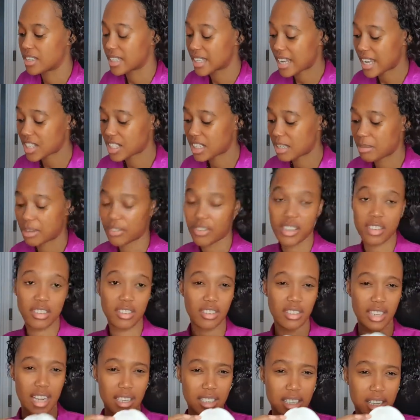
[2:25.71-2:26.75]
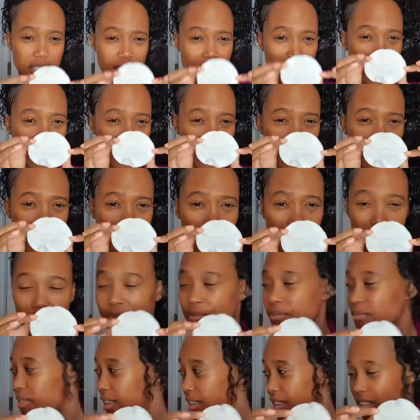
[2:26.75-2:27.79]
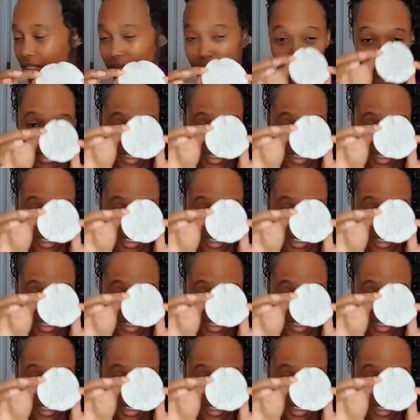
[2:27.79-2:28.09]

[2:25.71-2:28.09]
And actually my face is not that dirty. Look at that.